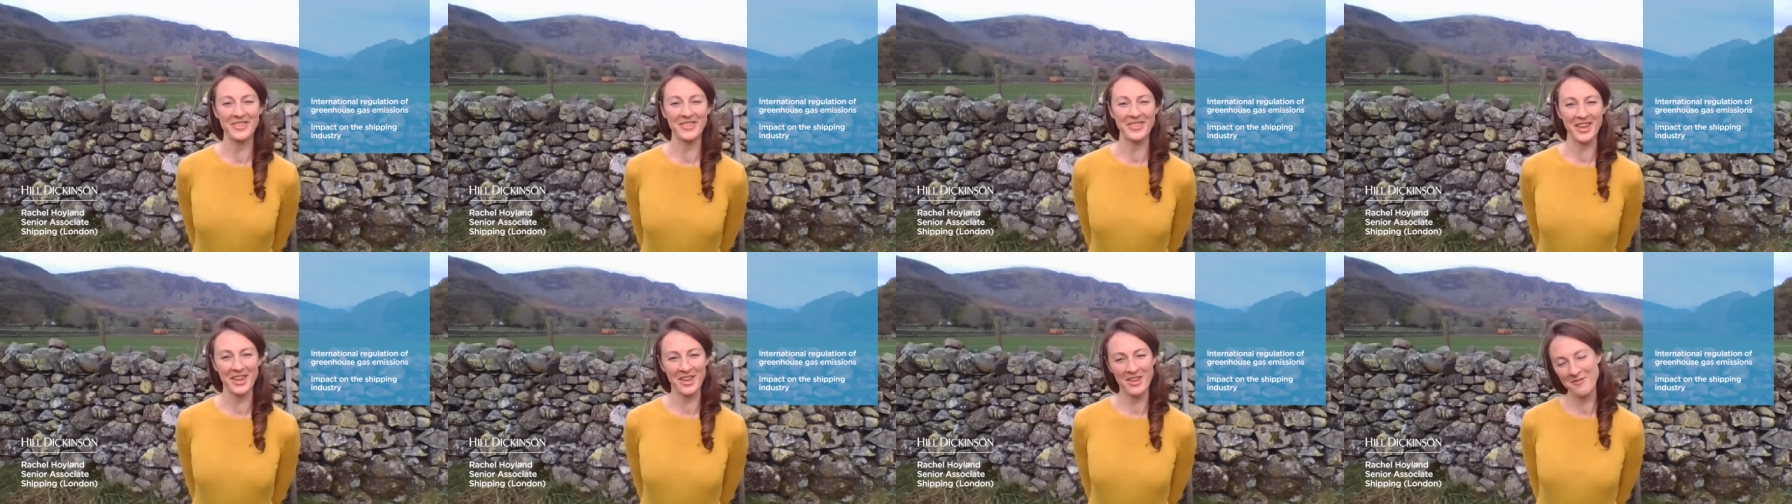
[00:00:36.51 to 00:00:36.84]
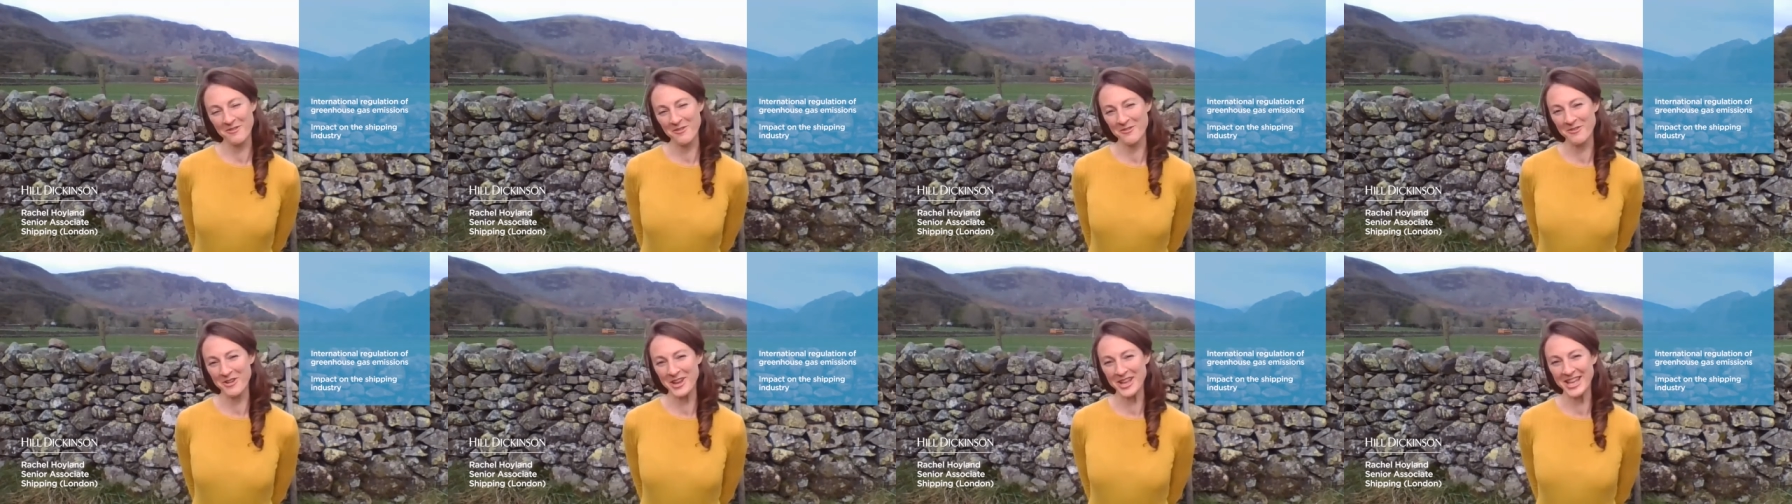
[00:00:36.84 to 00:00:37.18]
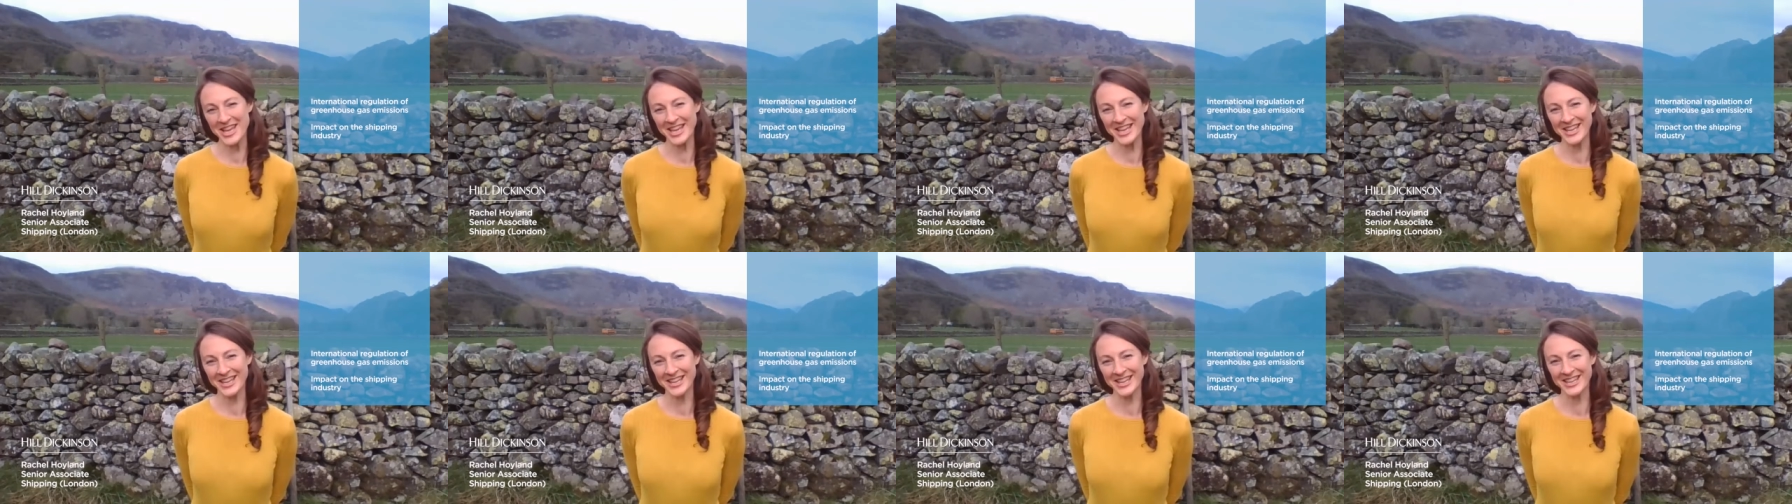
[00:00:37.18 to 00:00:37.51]
Thank you for
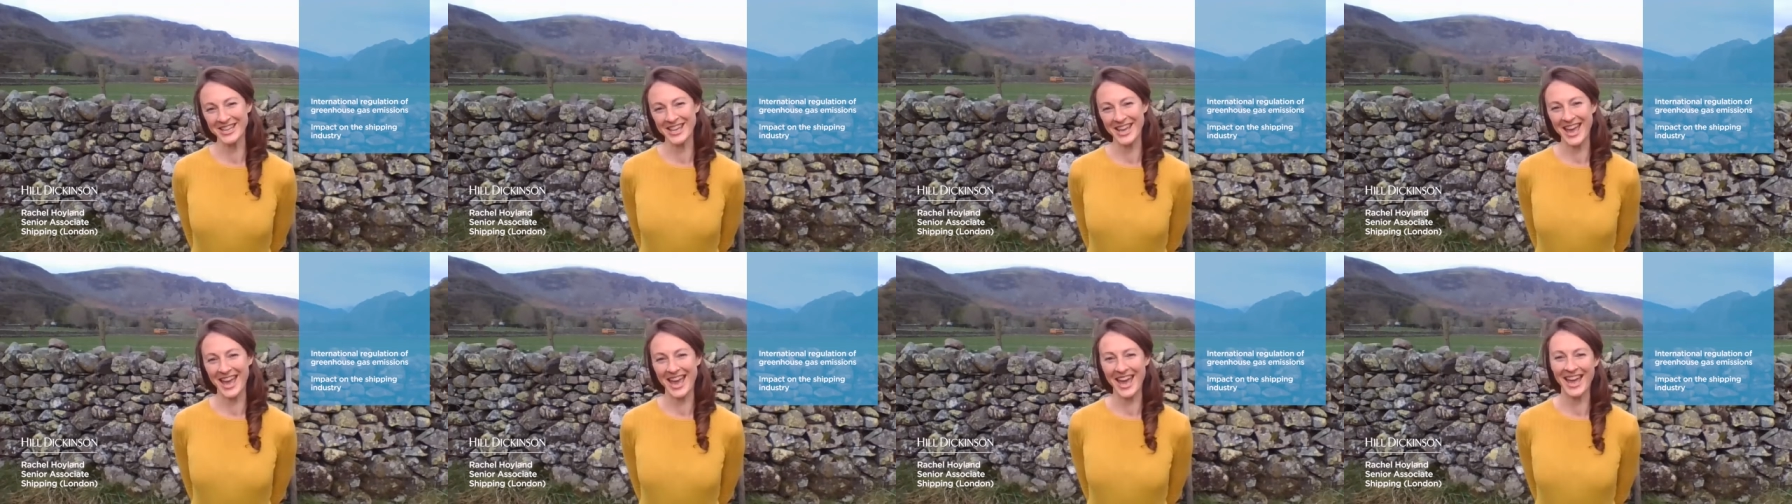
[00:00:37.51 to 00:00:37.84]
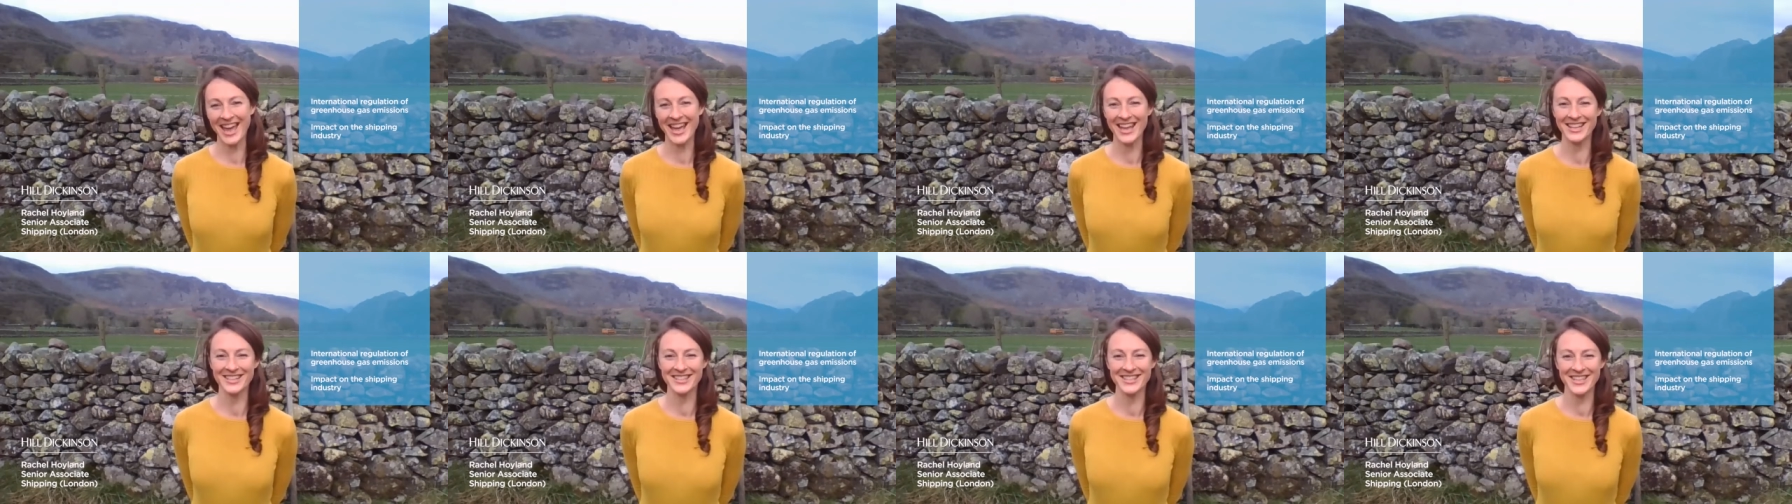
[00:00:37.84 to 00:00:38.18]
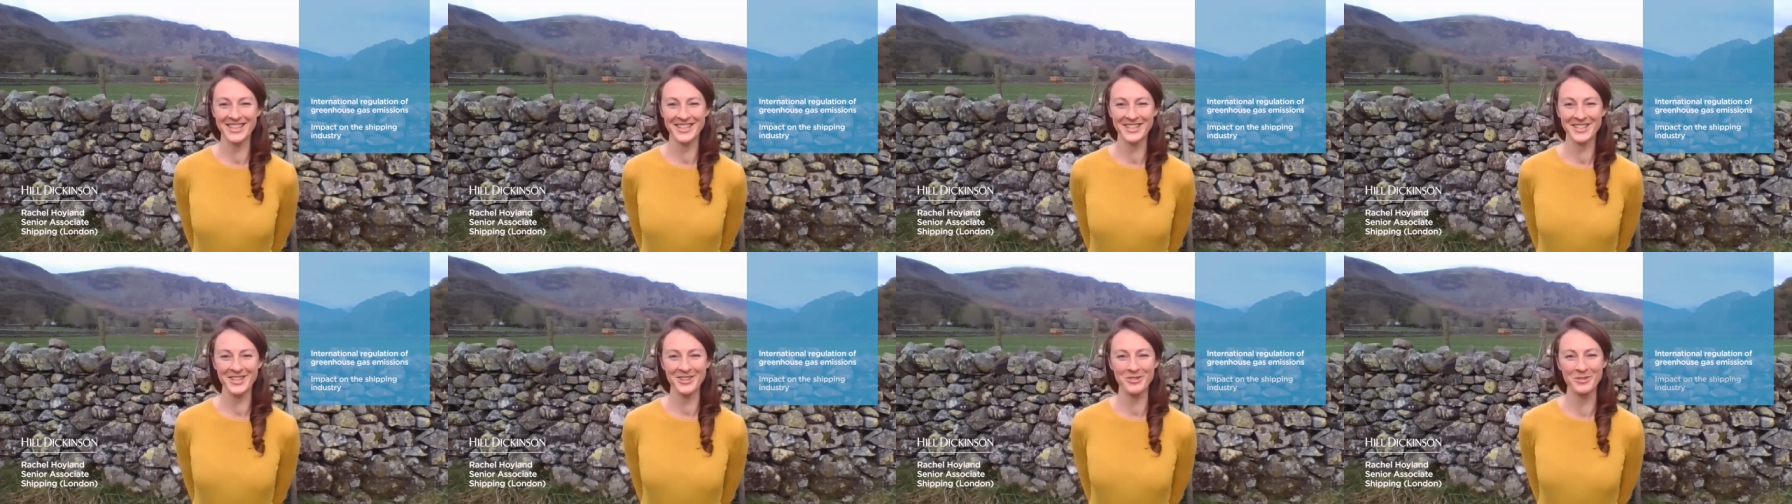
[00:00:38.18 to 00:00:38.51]
reading and
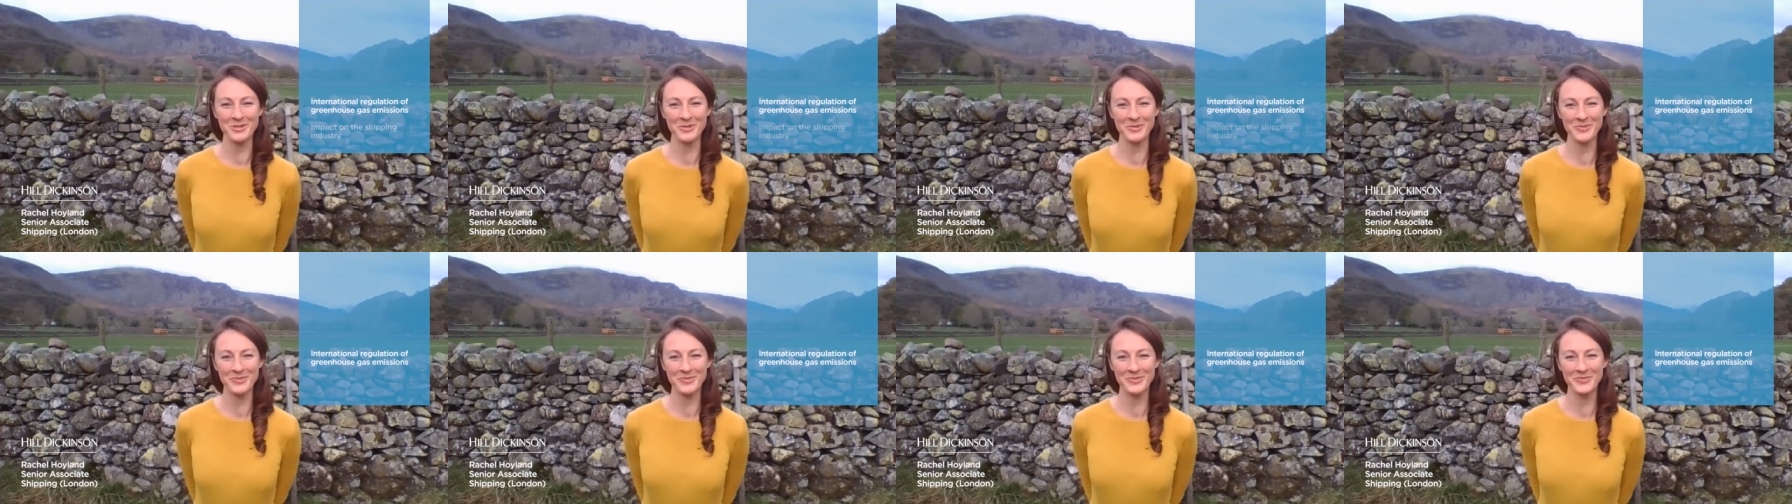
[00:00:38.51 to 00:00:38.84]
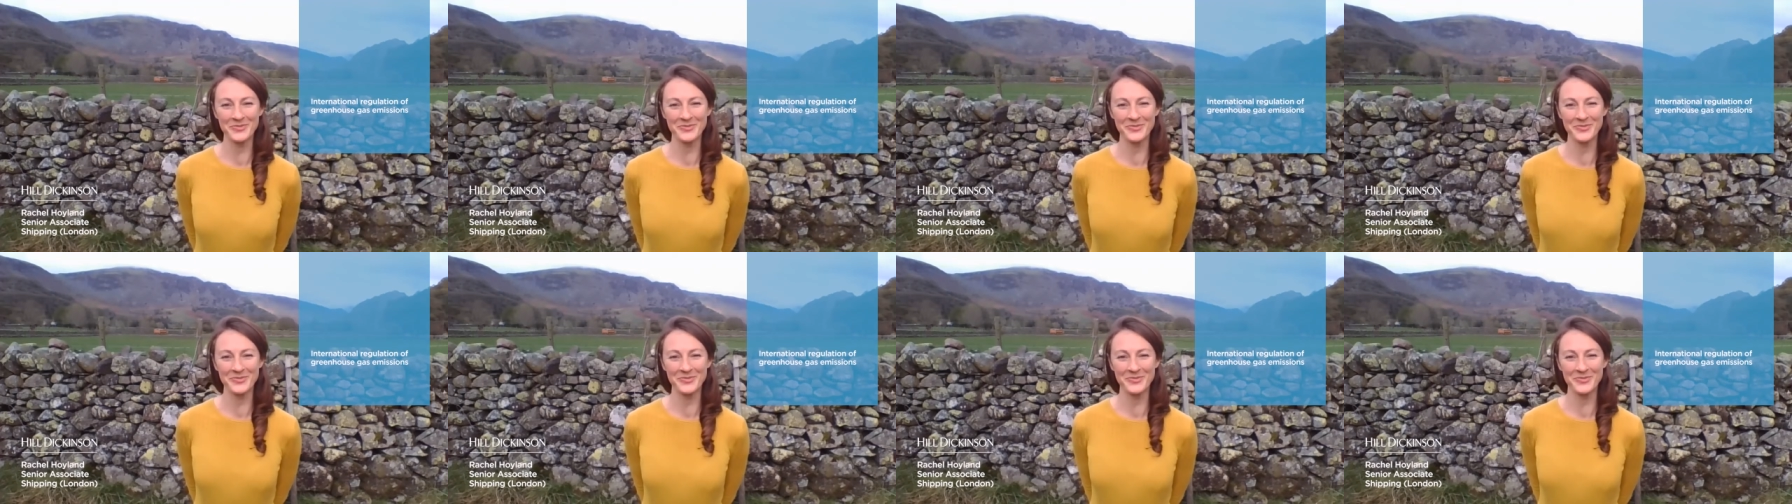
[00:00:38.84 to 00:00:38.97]
see you soon.